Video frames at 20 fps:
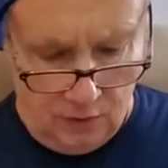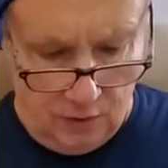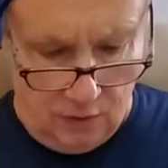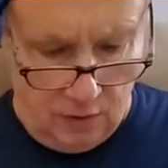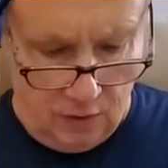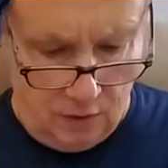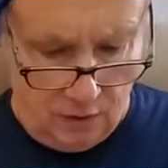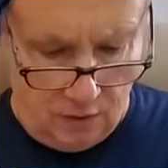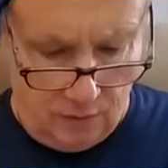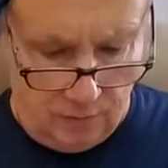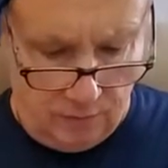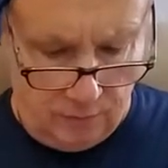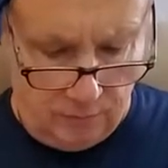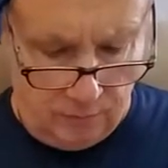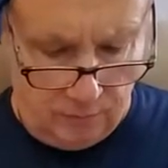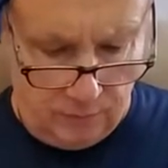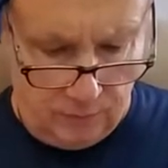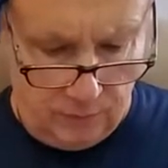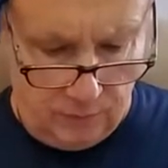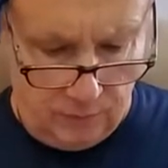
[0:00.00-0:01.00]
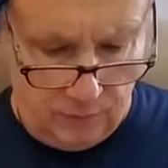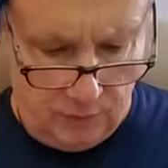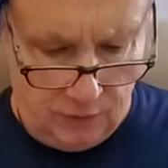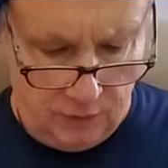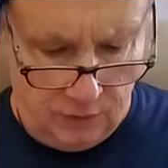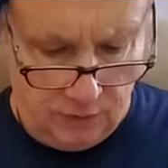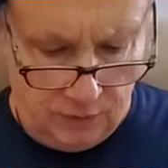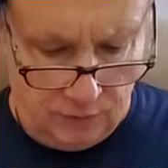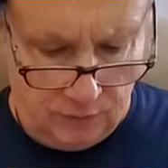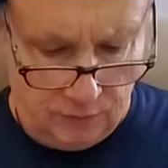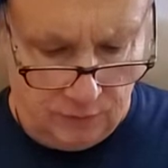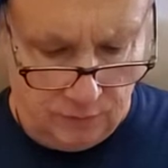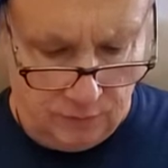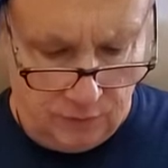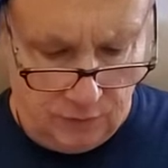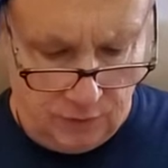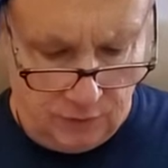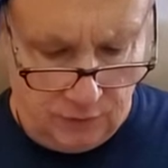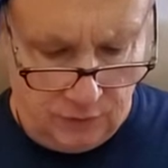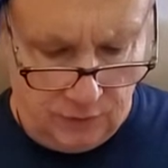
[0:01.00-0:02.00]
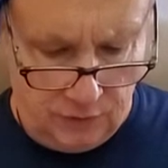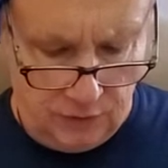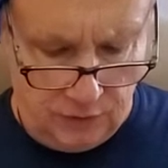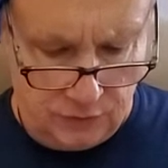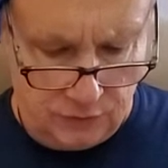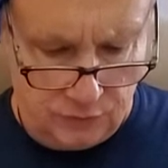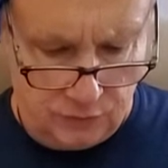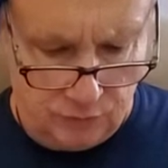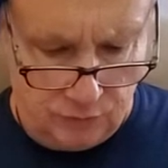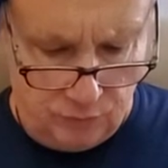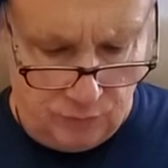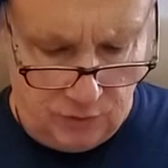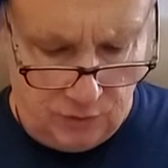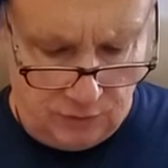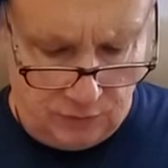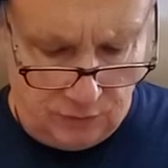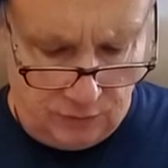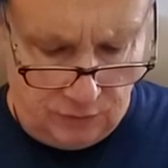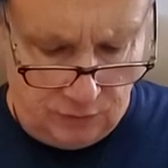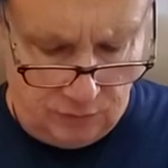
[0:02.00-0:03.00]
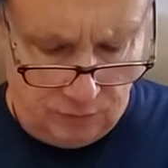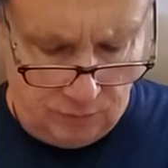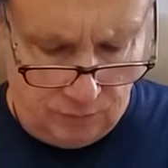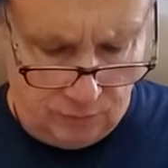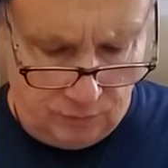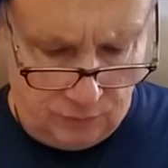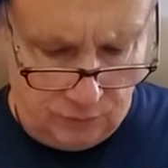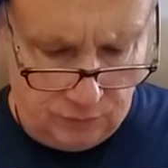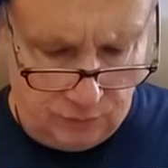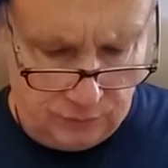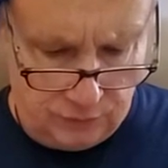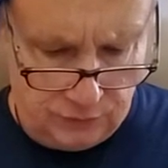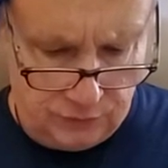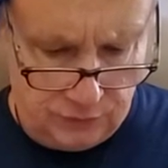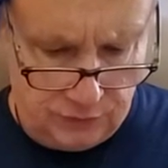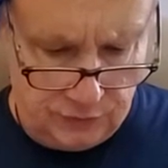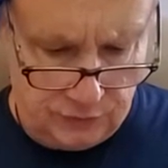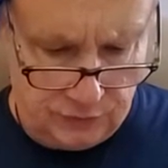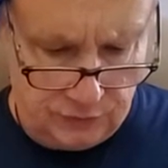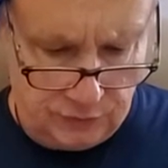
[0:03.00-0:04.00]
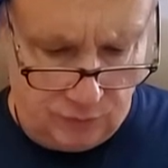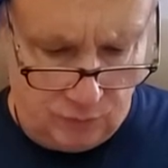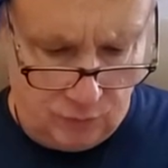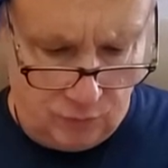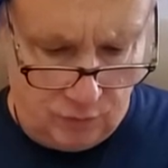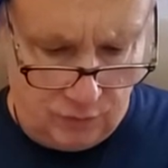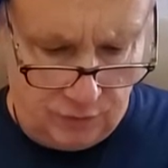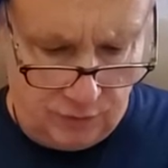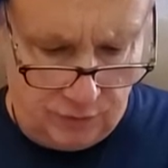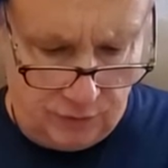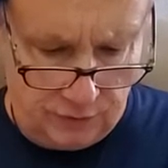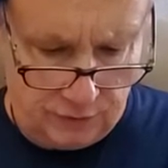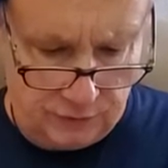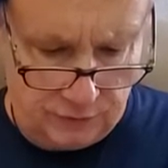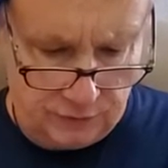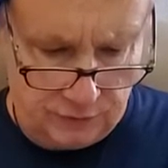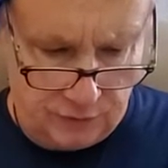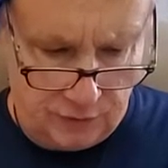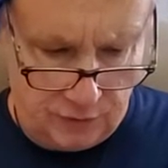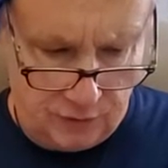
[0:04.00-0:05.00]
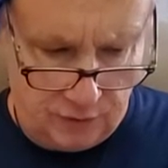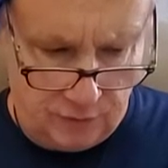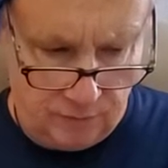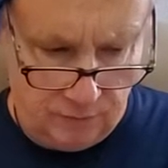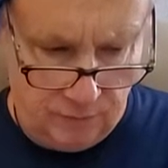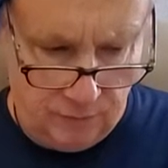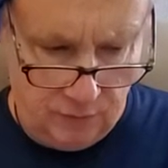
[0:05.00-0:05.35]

Um, and I think as you meet them, you'll see someone that's uh,